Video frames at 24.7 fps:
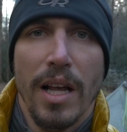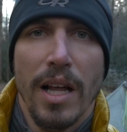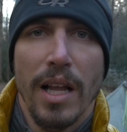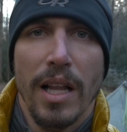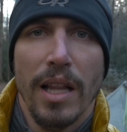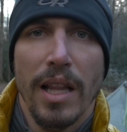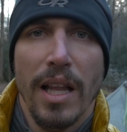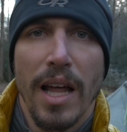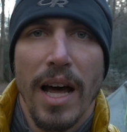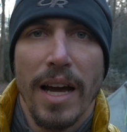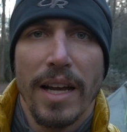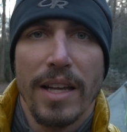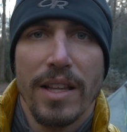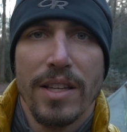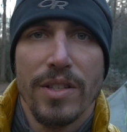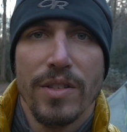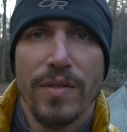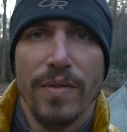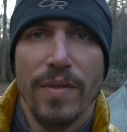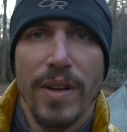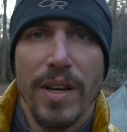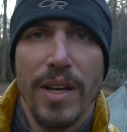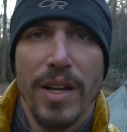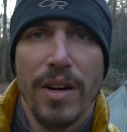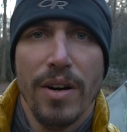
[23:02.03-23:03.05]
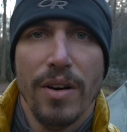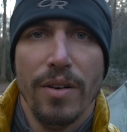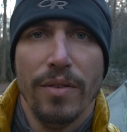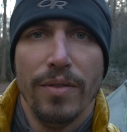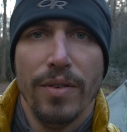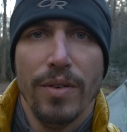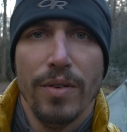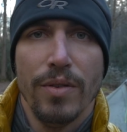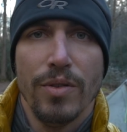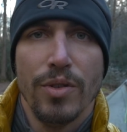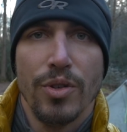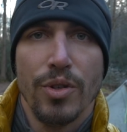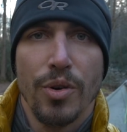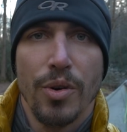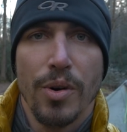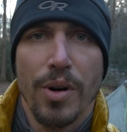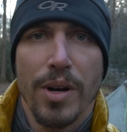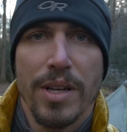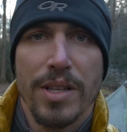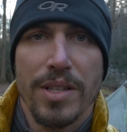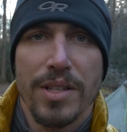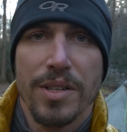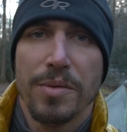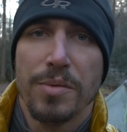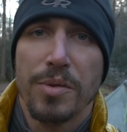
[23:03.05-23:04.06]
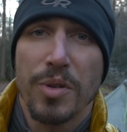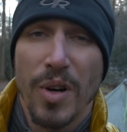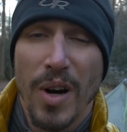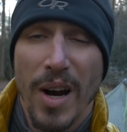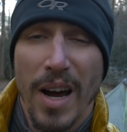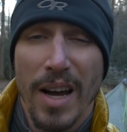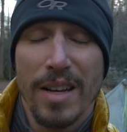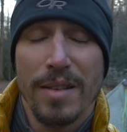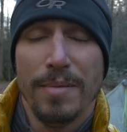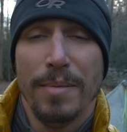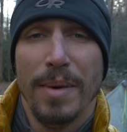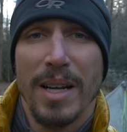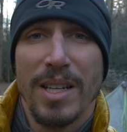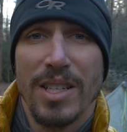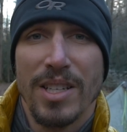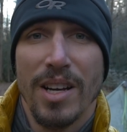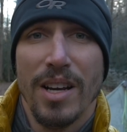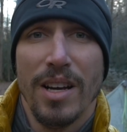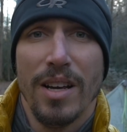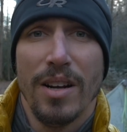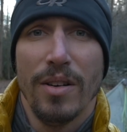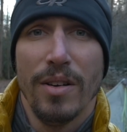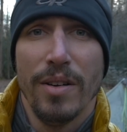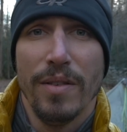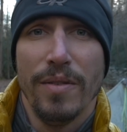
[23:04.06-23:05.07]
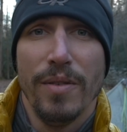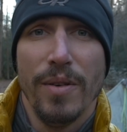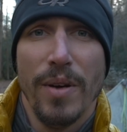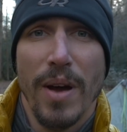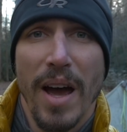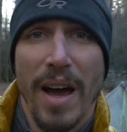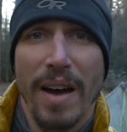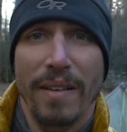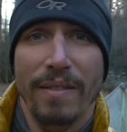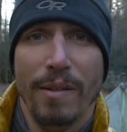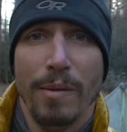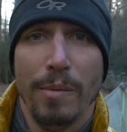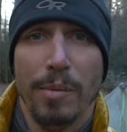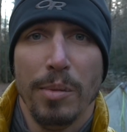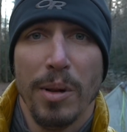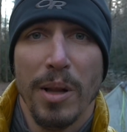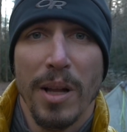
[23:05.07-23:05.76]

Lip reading: Like this video if you enjoyed it. Subscribe to my channel if you haven't.